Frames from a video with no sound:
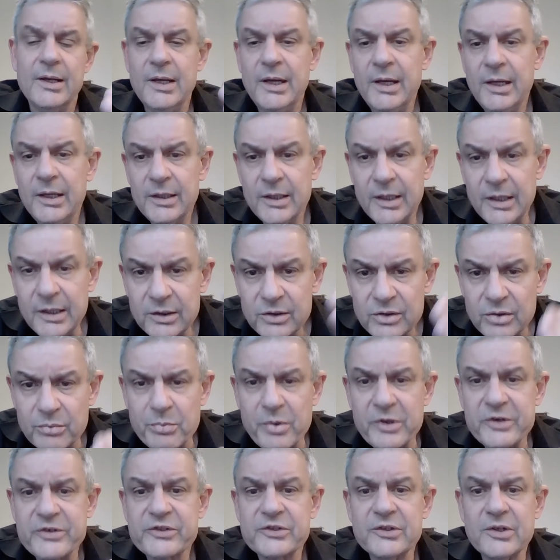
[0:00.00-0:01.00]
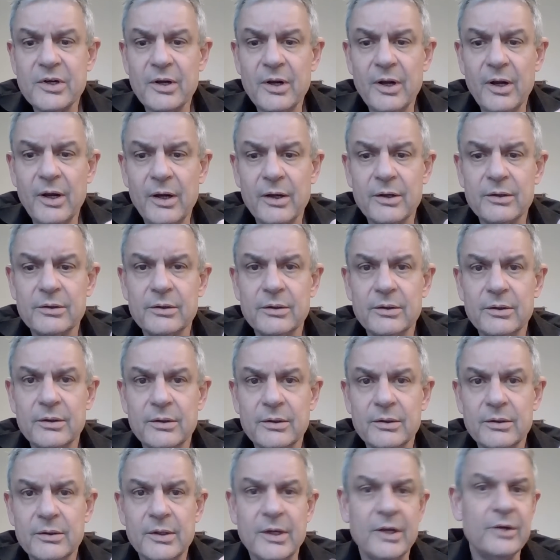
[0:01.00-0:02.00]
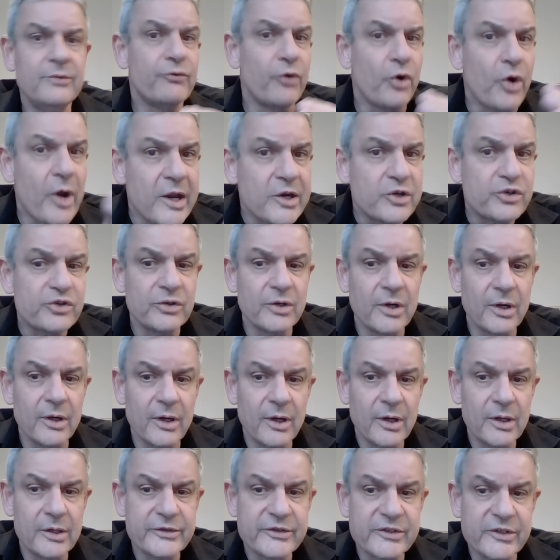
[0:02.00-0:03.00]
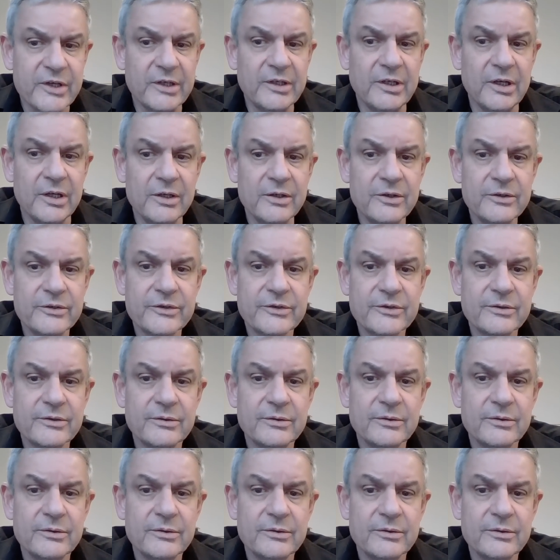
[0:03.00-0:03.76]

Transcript: in interpersonal and vocational settings